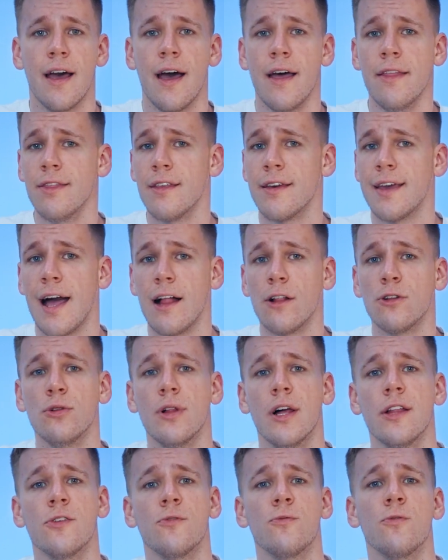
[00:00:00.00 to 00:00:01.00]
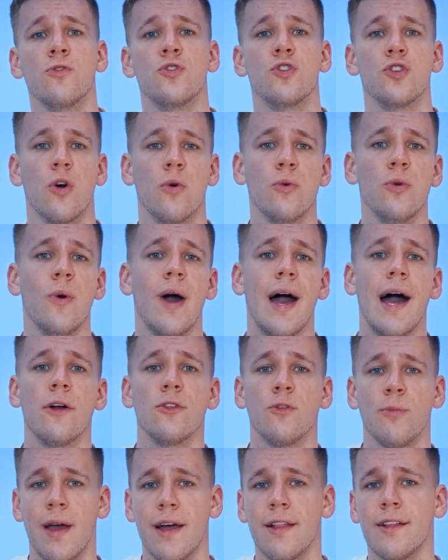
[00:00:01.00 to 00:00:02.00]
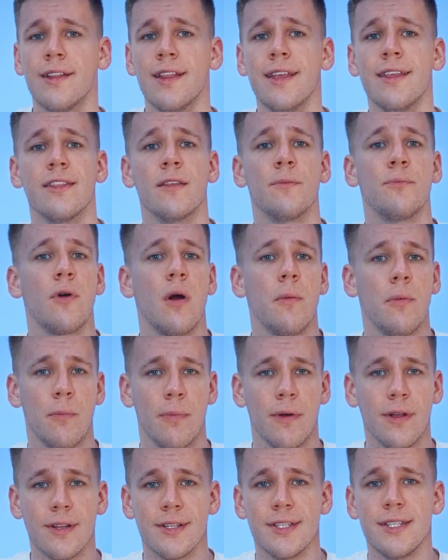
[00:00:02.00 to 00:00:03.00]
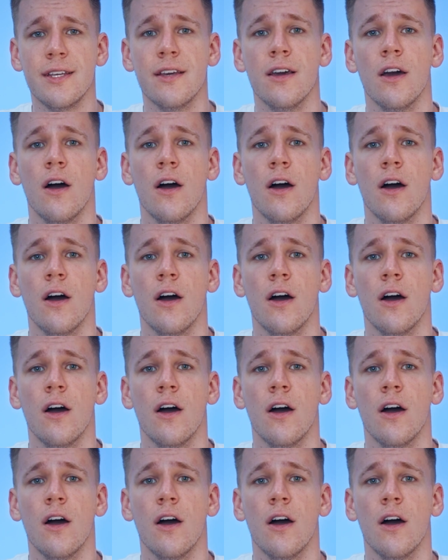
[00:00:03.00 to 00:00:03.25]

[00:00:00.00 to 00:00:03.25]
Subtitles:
and the calculator will show you automatically the probability